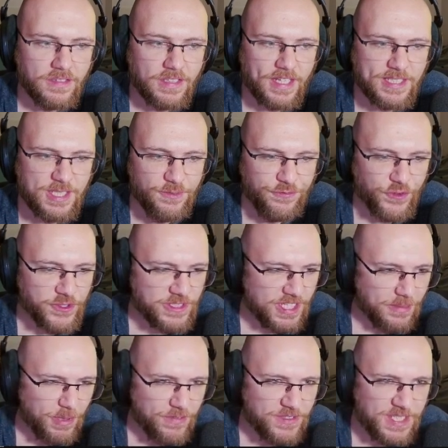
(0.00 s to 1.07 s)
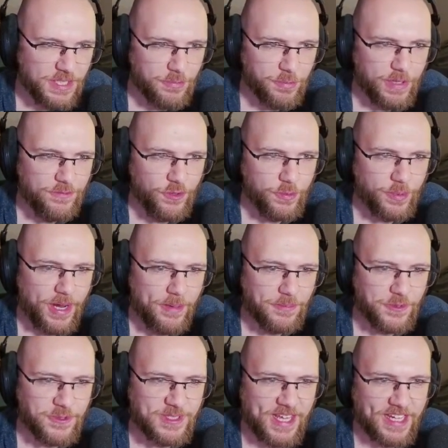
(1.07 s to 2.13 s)
That's the first time I've seen river
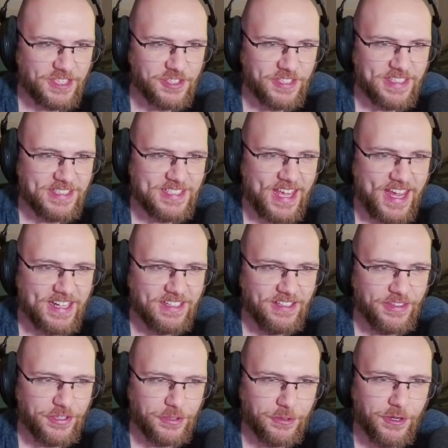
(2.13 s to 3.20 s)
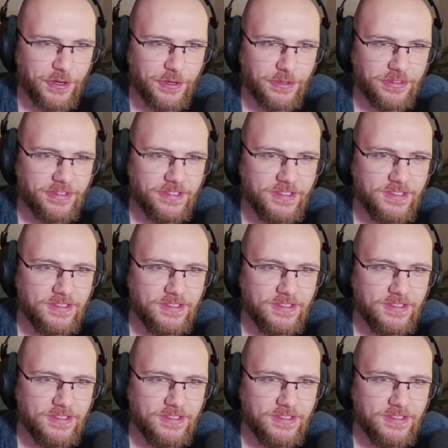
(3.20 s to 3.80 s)
raptors actually attack on their own.